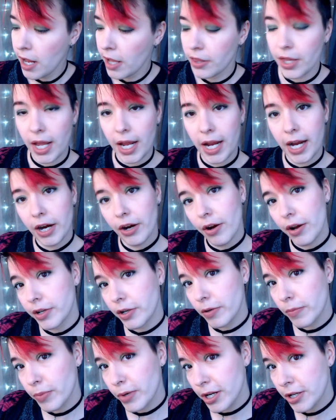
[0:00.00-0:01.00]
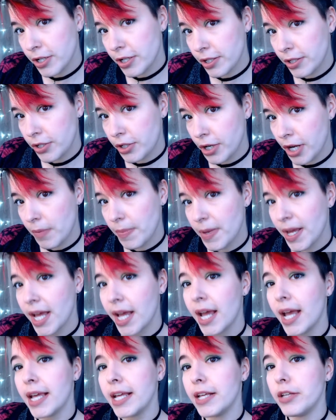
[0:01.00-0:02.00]
The hair on your brush's job
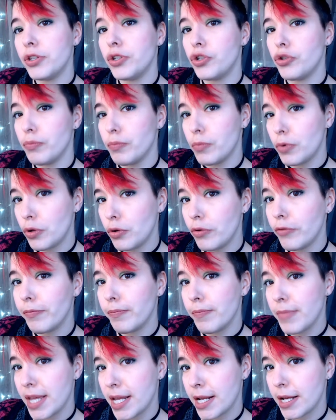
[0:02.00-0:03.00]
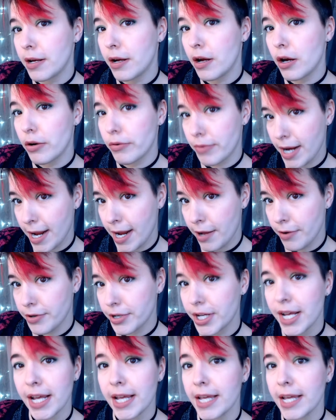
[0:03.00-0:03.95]
is to move media around.